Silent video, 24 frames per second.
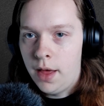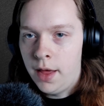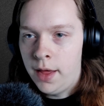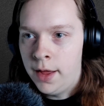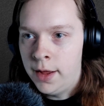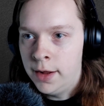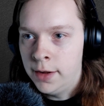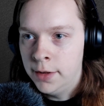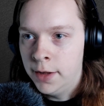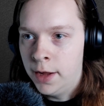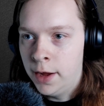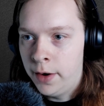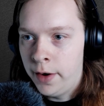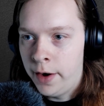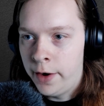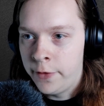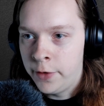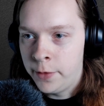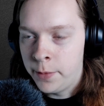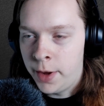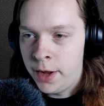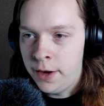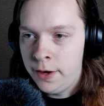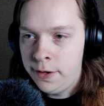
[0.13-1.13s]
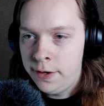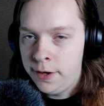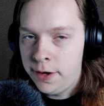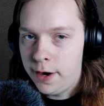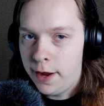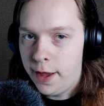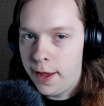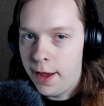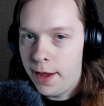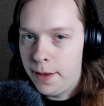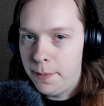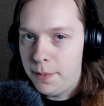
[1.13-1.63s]
Hello everyone,
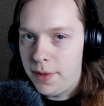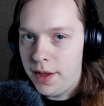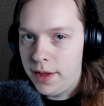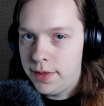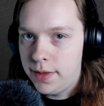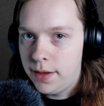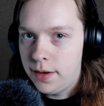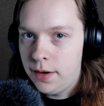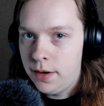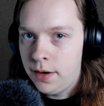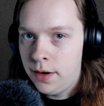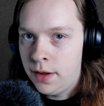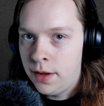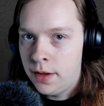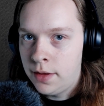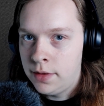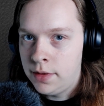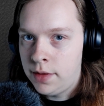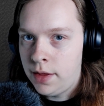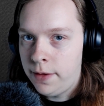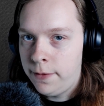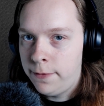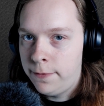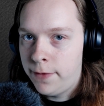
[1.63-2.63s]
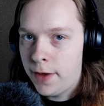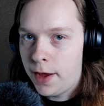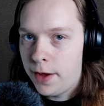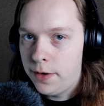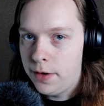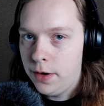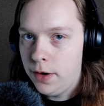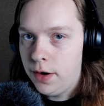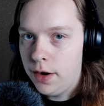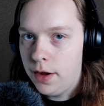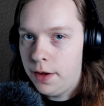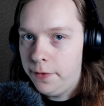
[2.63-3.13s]
I'm Ethan, the
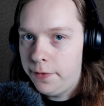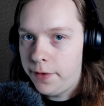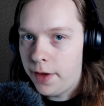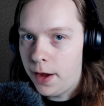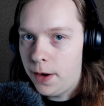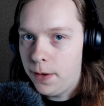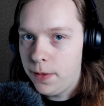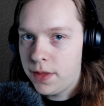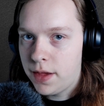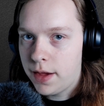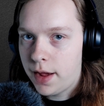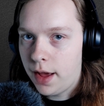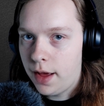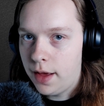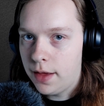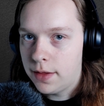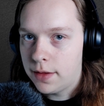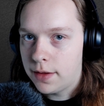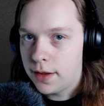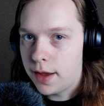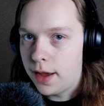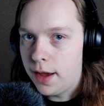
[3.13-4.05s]
founder of Outcast